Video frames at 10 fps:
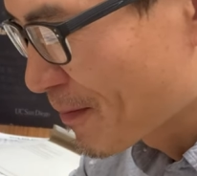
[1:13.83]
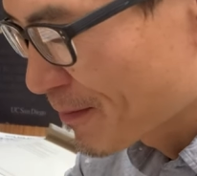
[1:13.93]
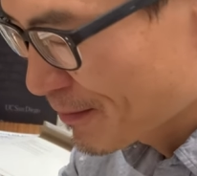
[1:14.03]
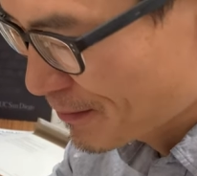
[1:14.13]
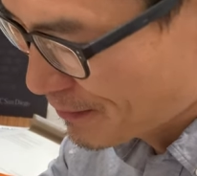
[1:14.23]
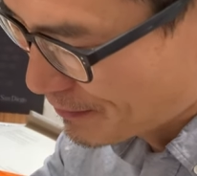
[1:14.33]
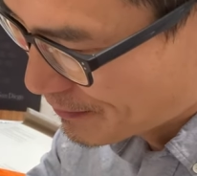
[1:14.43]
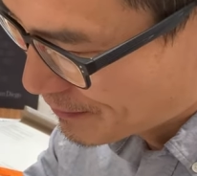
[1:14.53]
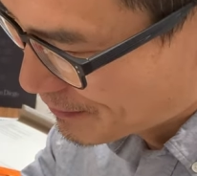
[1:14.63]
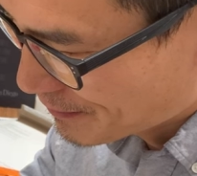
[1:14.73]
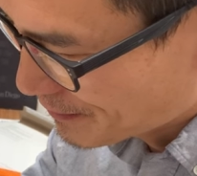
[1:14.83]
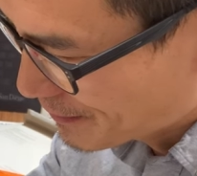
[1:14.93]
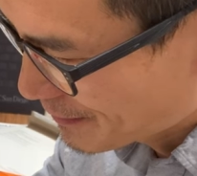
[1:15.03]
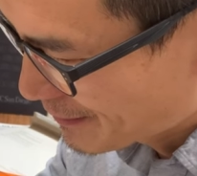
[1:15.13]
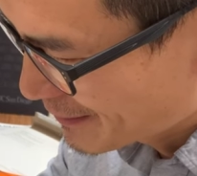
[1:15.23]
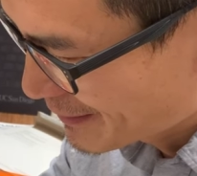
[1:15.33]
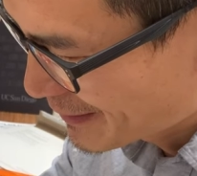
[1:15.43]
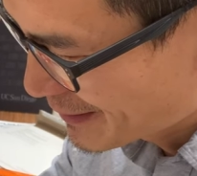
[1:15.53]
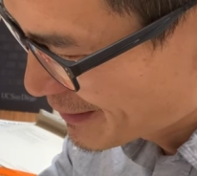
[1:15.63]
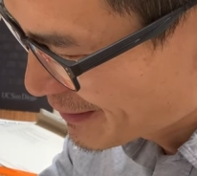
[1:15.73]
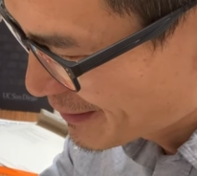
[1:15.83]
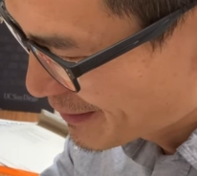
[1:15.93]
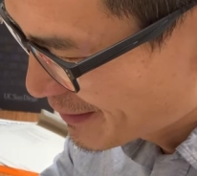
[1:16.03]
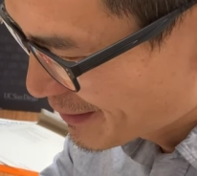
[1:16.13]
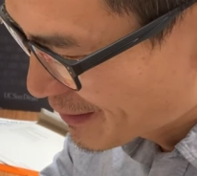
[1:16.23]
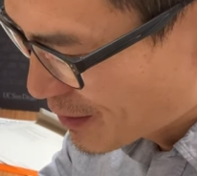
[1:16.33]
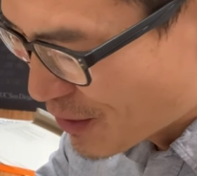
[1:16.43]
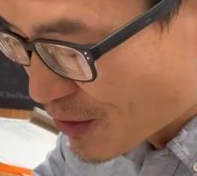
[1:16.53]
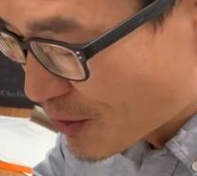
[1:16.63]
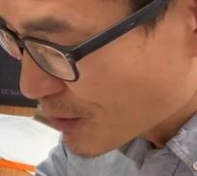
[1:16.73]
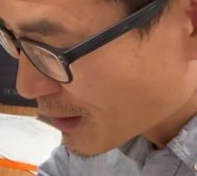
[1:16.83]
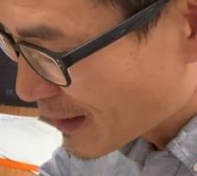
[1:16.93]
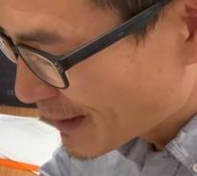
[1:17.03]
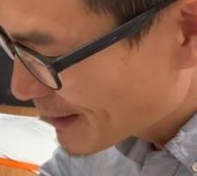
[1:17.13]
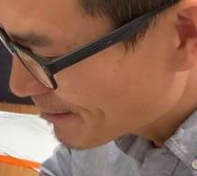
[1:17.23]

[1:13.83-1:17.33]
That's an interesting observation. Do you lie?